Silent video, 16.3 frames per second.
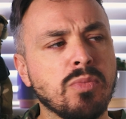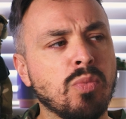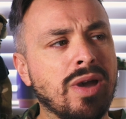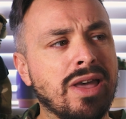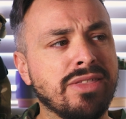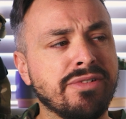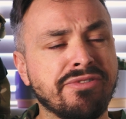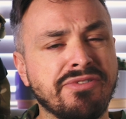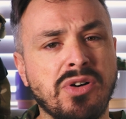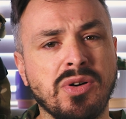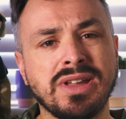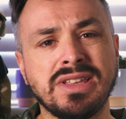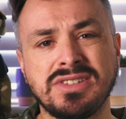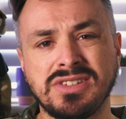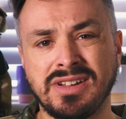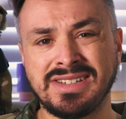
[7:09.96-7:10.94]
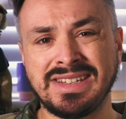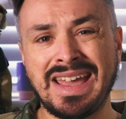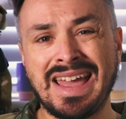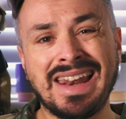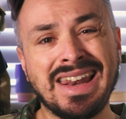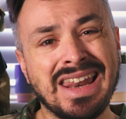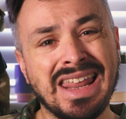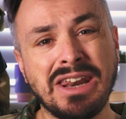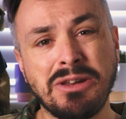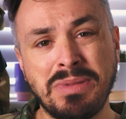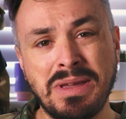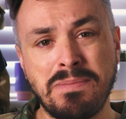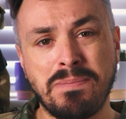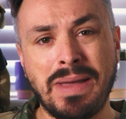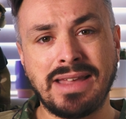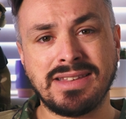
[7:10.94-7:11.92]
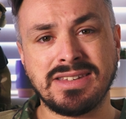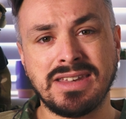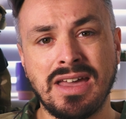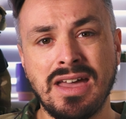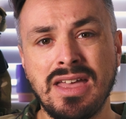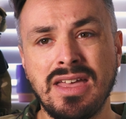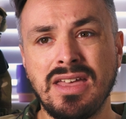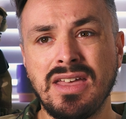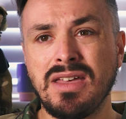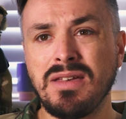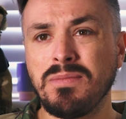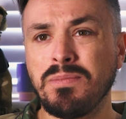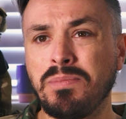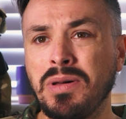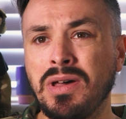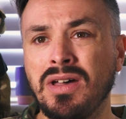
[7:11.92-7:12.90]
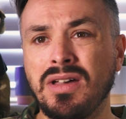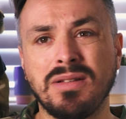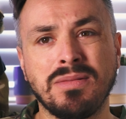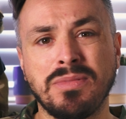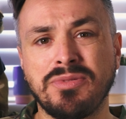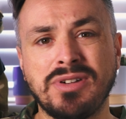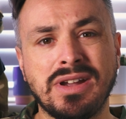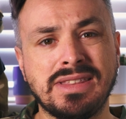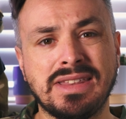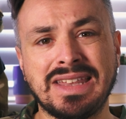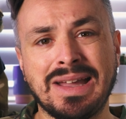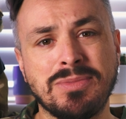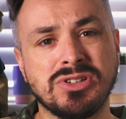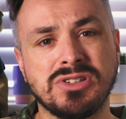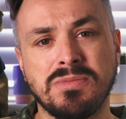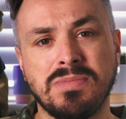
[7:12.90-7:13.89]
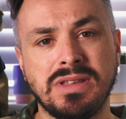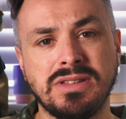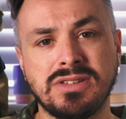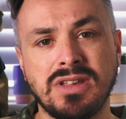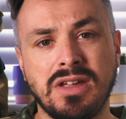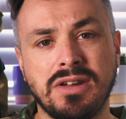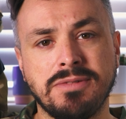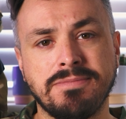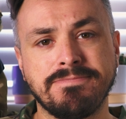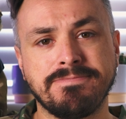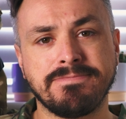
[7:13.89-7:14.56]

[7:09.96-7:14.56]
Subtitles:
where the fogging started to get a little bit better, but I'm afraid the damage had been done.